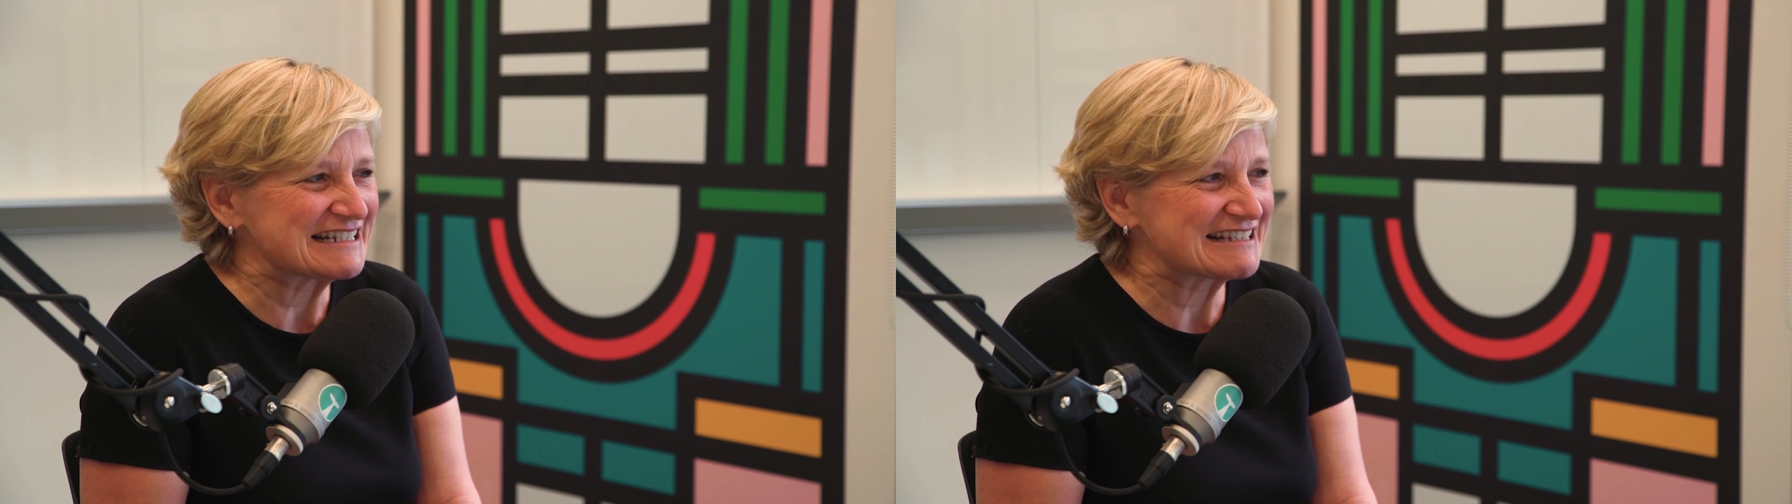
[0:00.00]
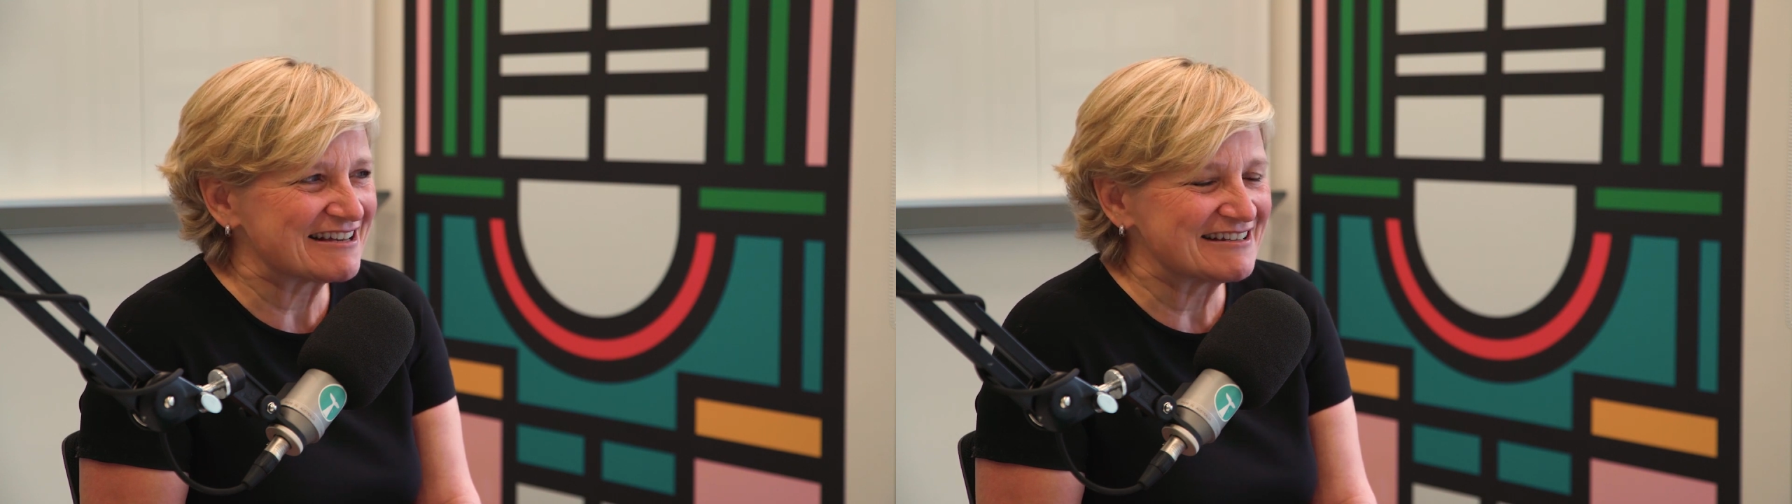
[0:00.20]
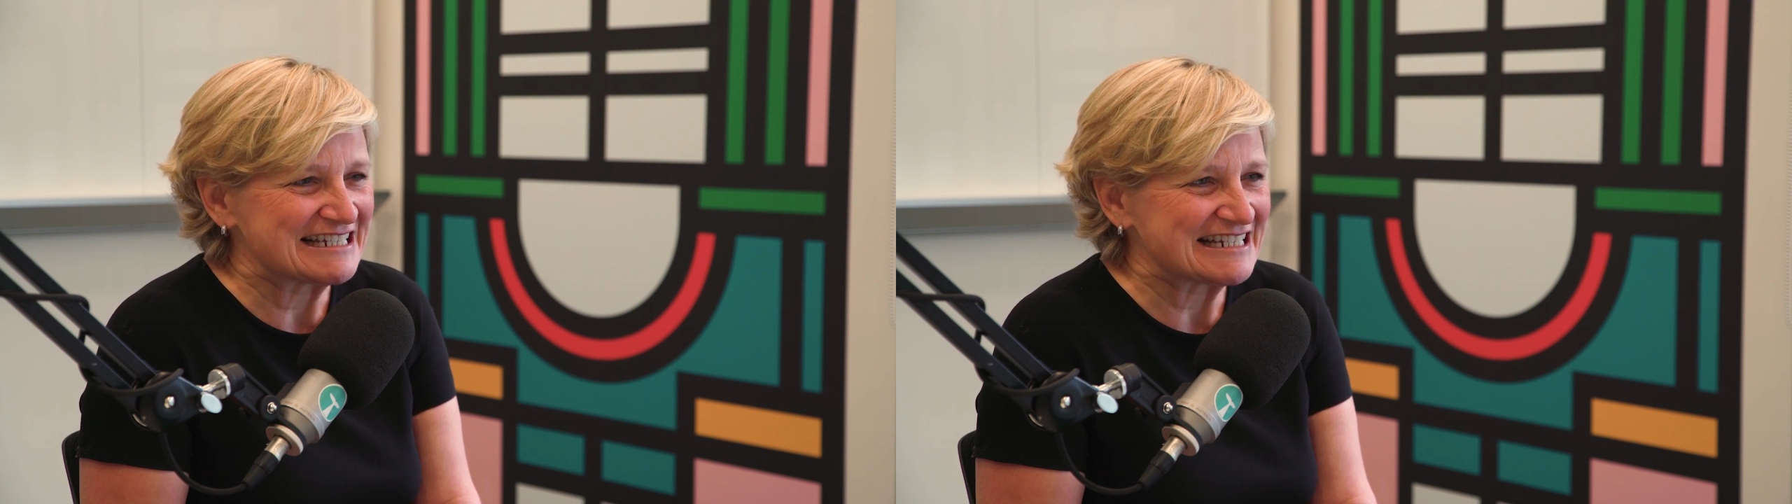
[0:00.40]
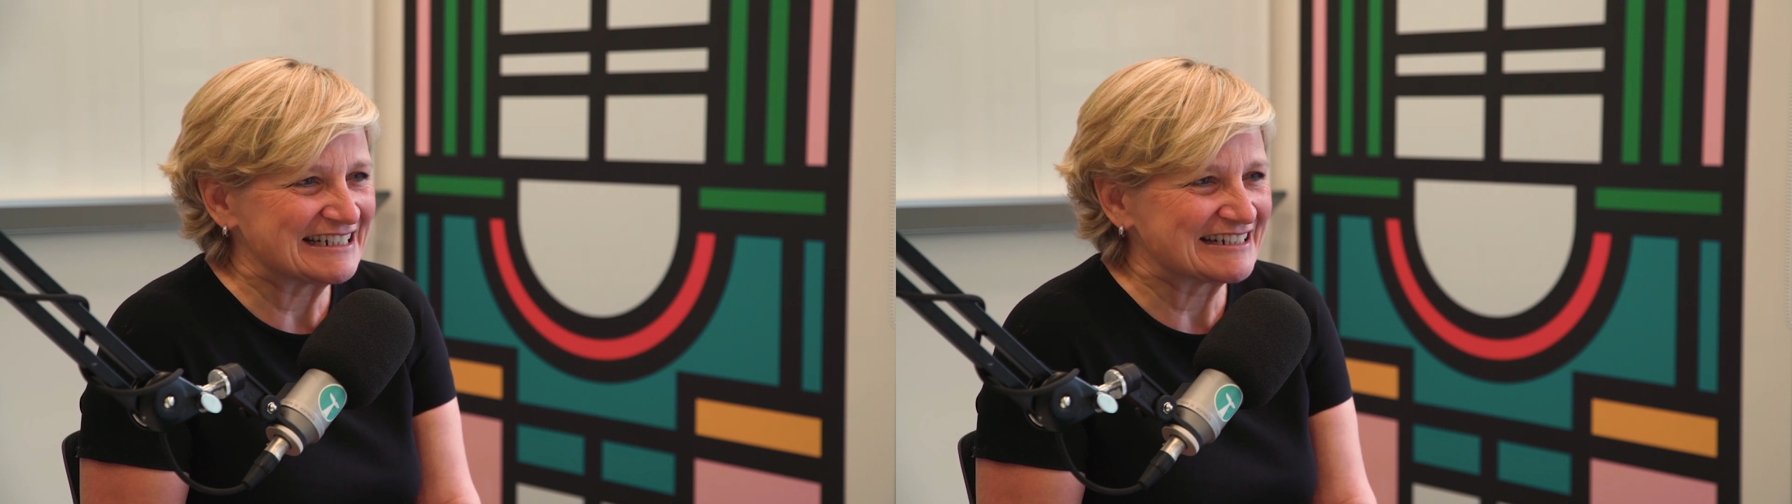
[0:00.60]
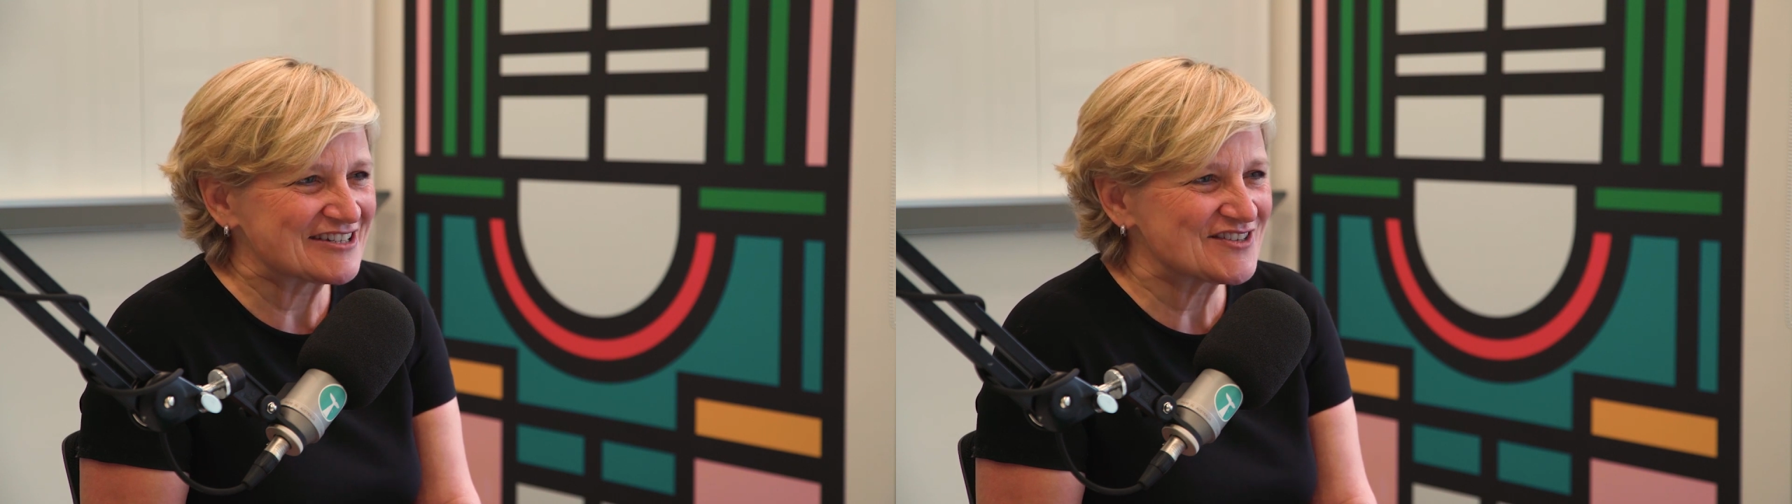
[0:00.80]

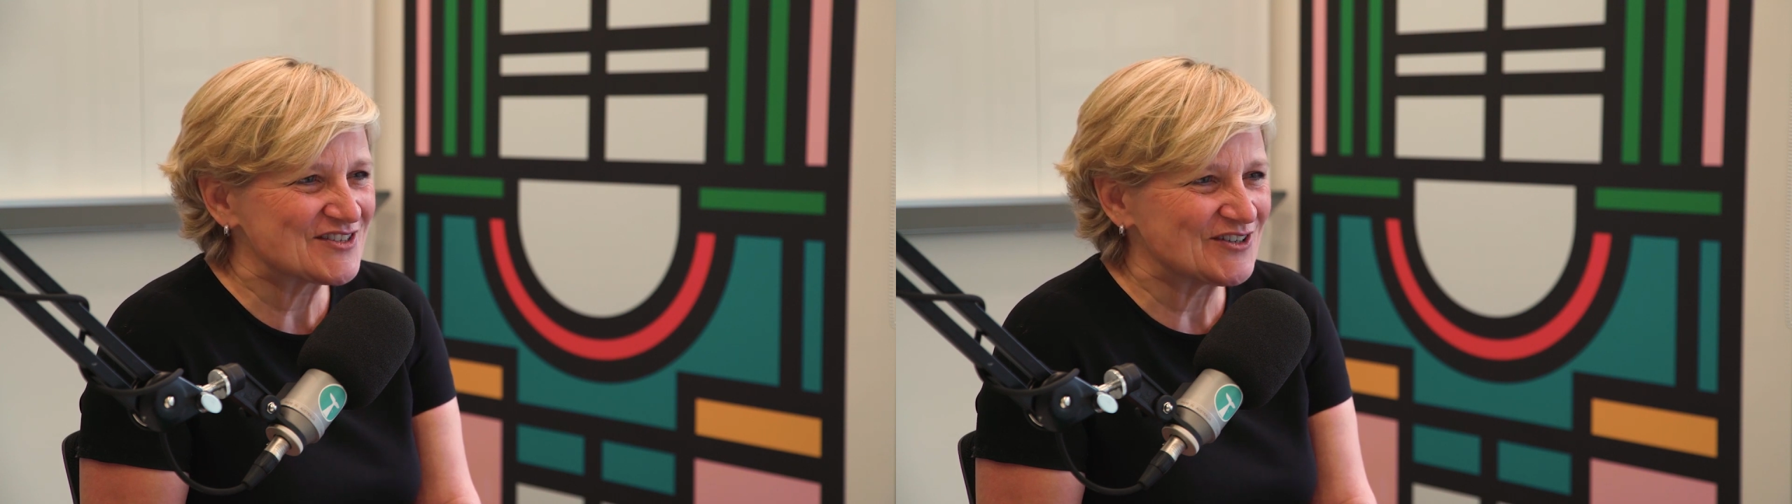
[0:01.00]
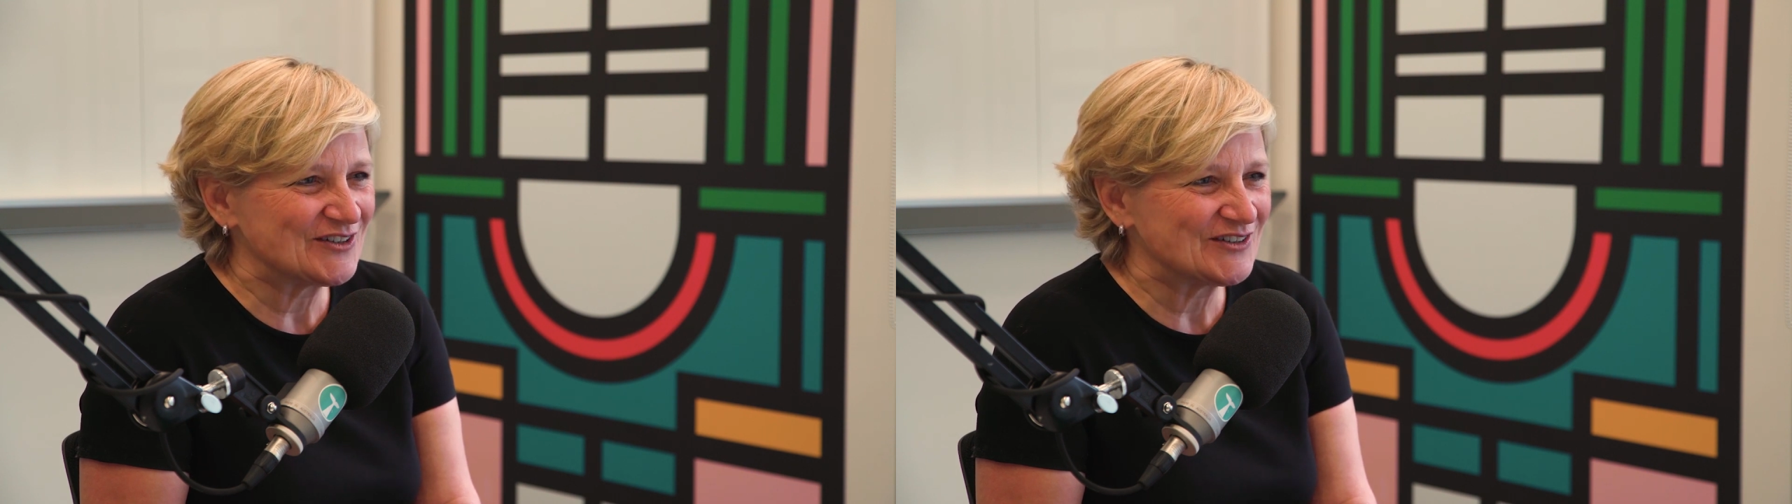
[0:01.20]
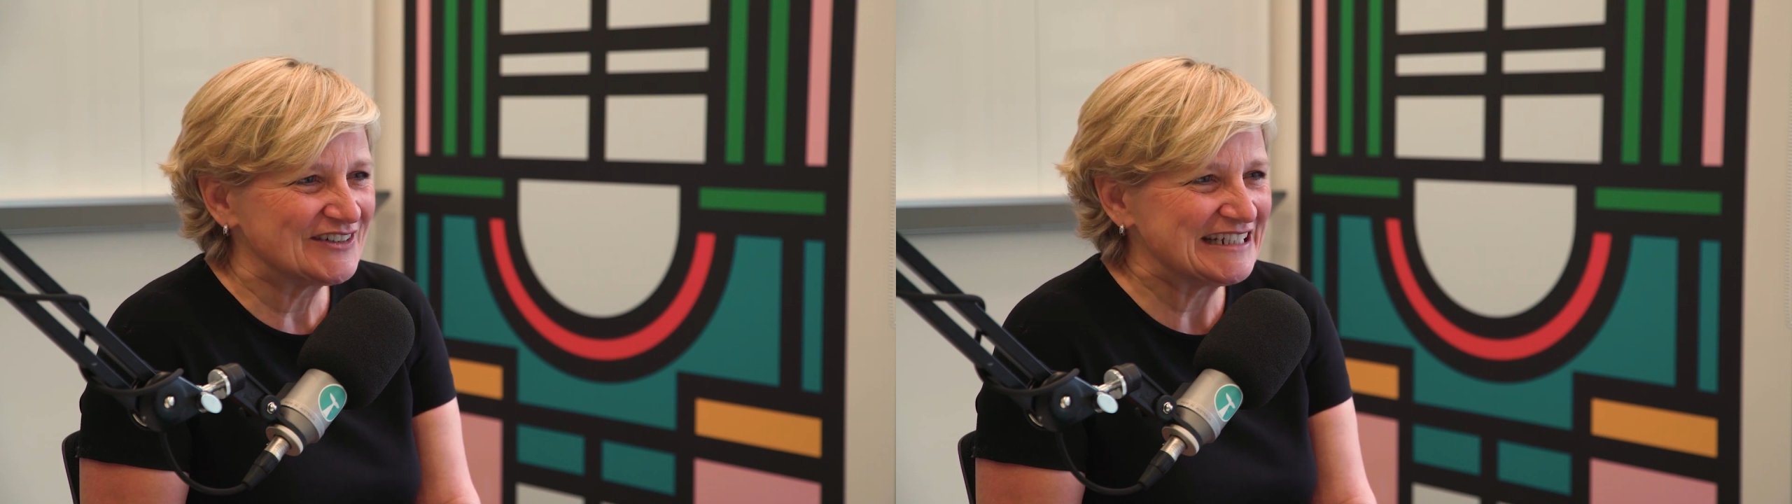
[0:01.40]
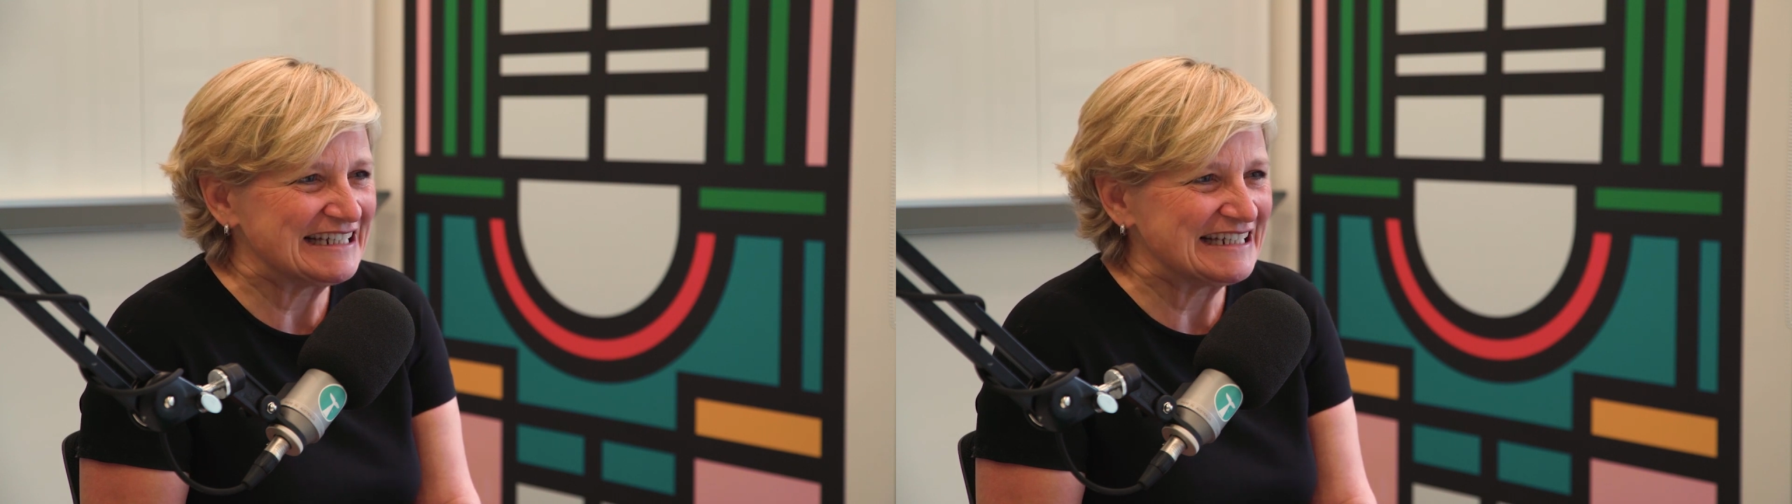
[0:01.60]
exciting to start